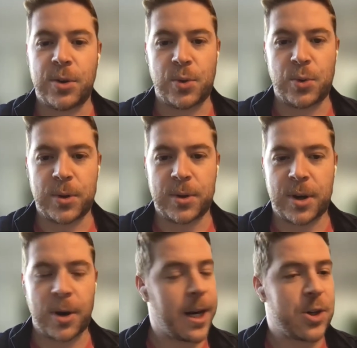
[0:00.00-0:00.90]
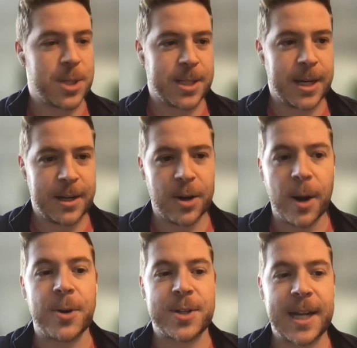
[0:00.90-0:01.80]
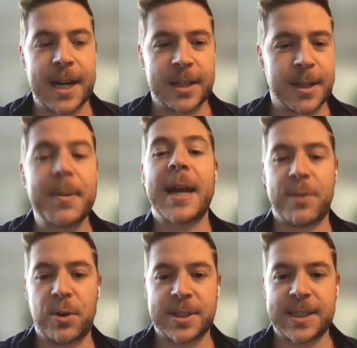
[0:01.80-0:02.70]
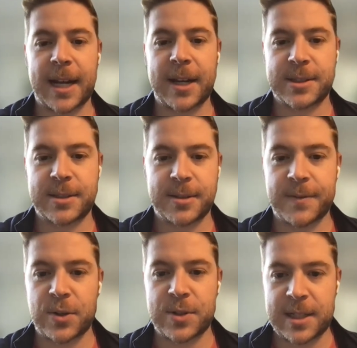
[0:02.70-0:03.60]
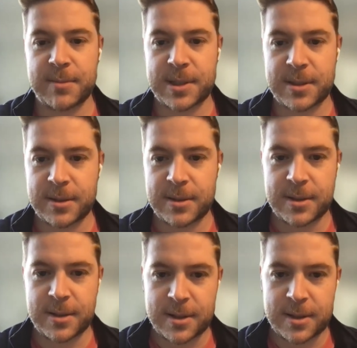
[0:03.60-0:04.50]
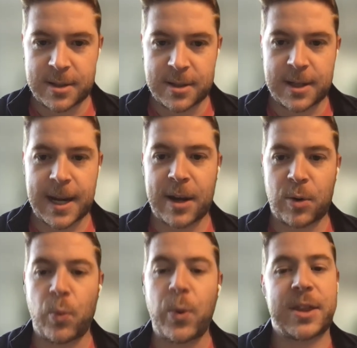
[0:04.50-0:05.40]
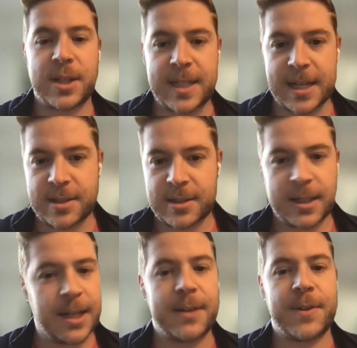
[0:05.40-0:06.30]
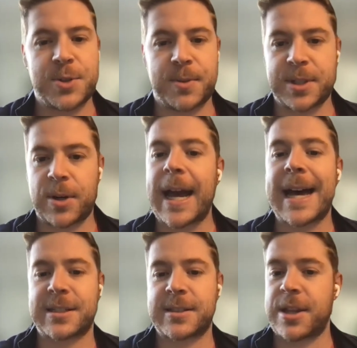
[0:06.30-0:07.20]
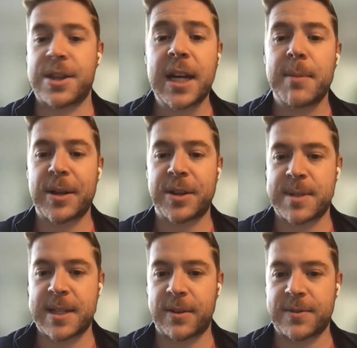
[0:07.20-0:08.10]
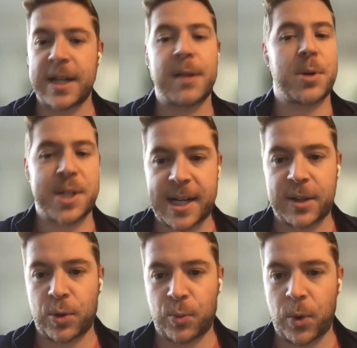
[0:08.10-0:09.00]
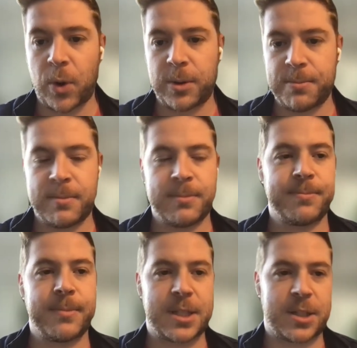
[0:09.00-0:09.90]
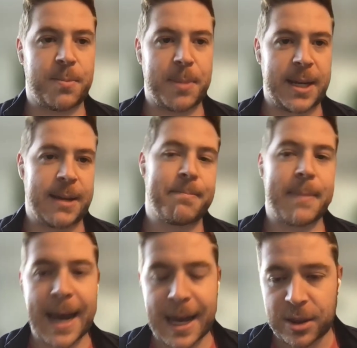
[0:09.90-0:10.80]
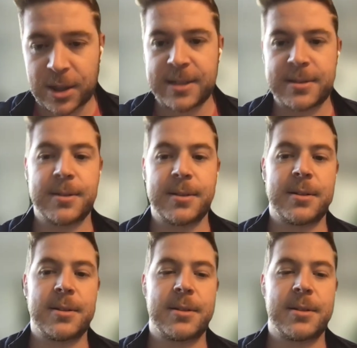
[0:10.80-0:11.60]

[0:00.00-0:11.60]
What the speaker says: who are interested in understanding the behavioral styles of their teams. Now, with the DISC, individuals are asked to think about themselves in a particular role. This could be athlete,